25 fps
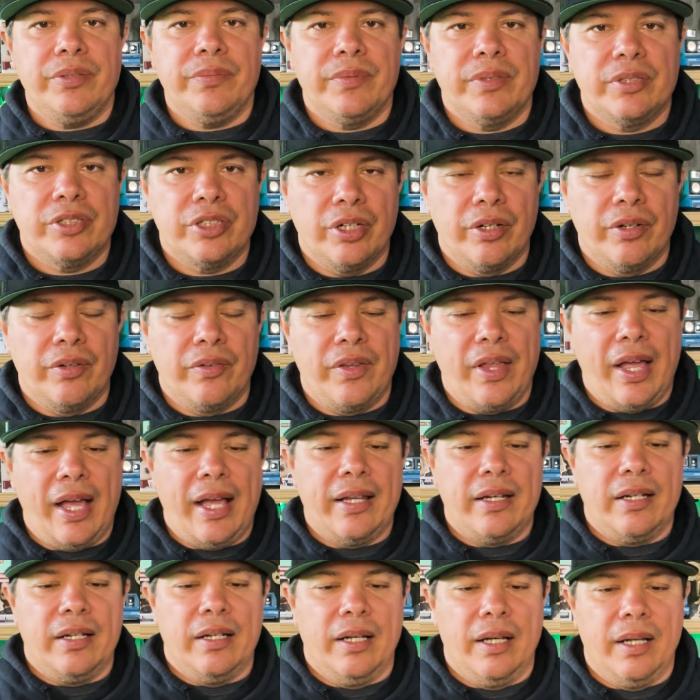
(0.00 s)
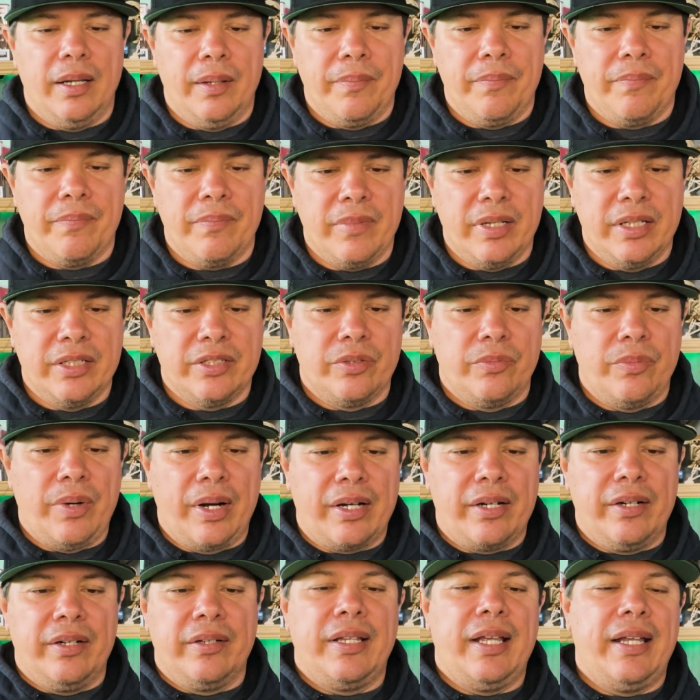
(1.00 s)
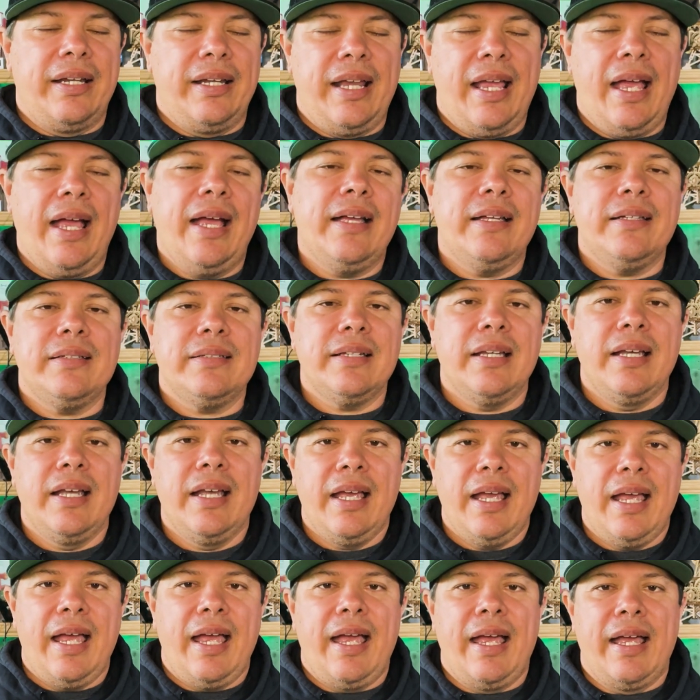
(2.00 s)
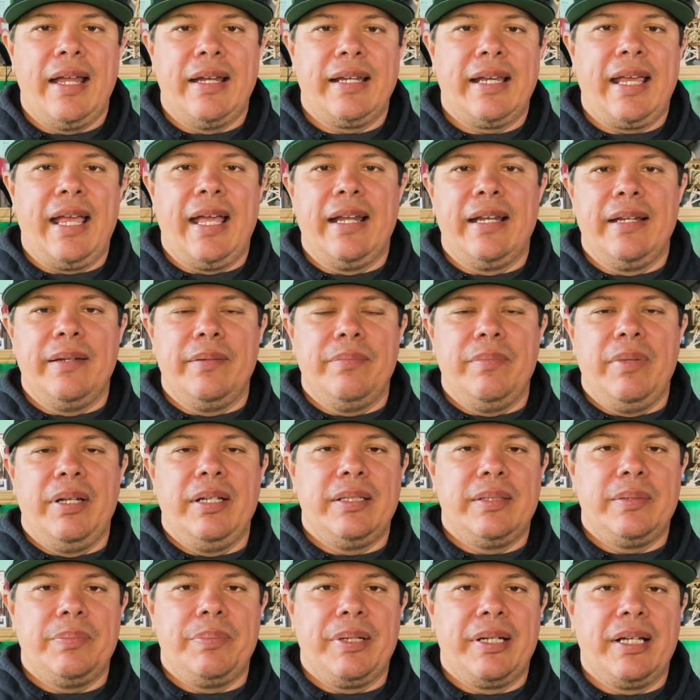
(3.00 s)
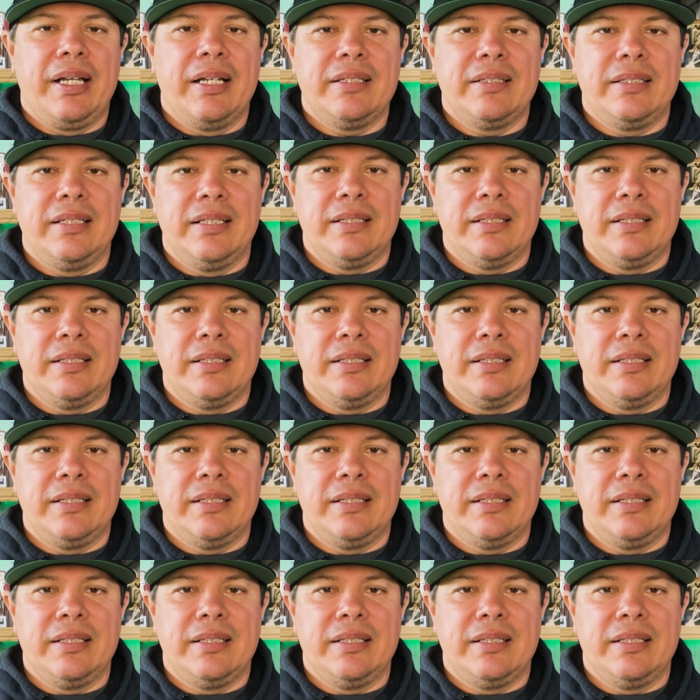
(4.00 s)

So that is a record that he has. And again, it's because